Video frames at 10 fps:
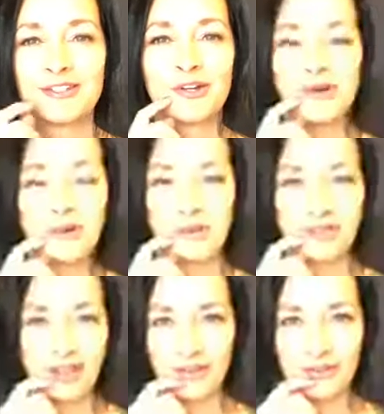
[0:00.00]
don't know
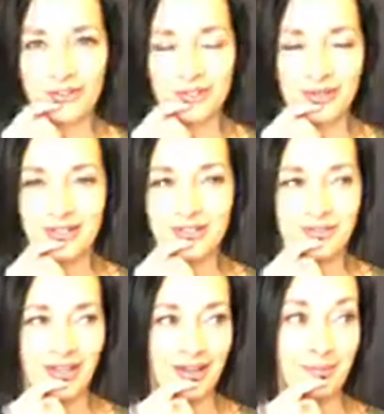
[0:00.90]
what the hell they're doing, do
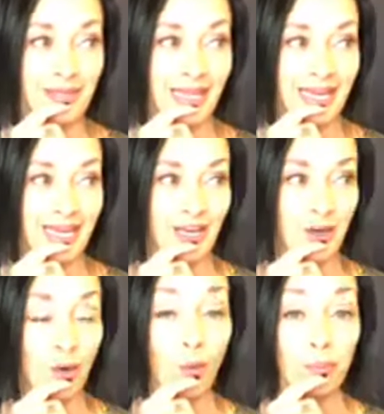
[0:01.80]
they? I'm like,
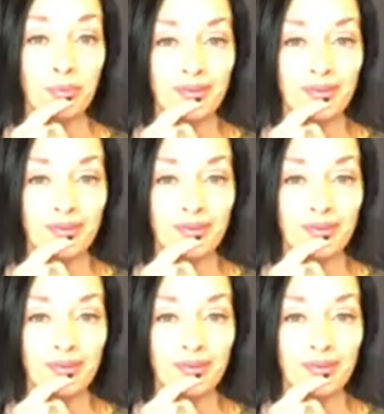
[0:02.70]
nope.